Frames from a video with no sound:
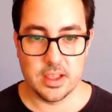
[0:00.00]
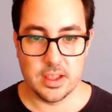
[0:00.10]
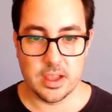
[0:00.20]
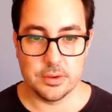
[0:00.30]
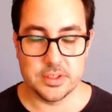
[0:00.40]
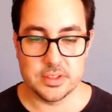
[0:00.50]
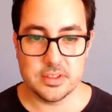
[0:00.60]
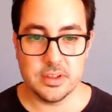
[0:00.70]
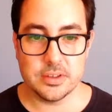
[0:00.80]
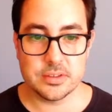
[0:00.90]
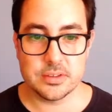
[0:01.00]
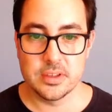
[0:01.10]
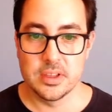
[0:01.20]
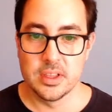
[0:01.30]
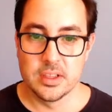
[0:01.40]
how this looks.
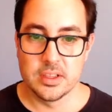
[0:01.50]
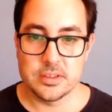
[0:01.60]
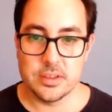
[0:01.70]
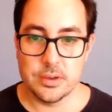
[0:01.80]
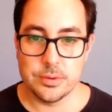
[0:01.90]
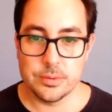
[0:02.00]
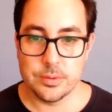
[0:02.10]
So